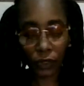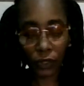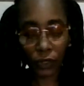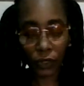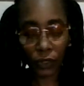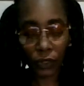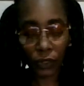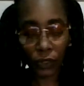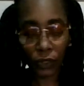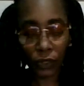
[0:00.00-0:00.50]

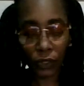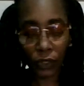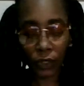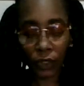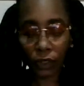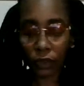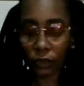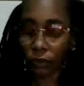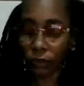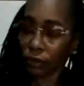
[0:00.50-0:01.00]
And,
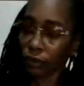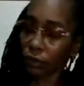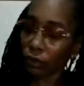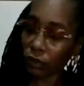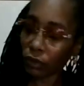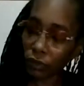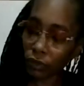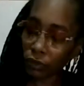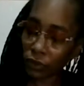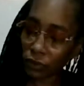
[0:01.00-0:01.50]
you know, this
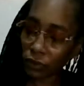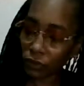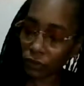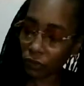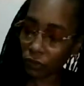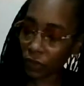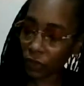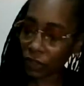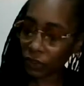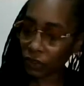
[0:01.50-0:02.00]
is crazy. It's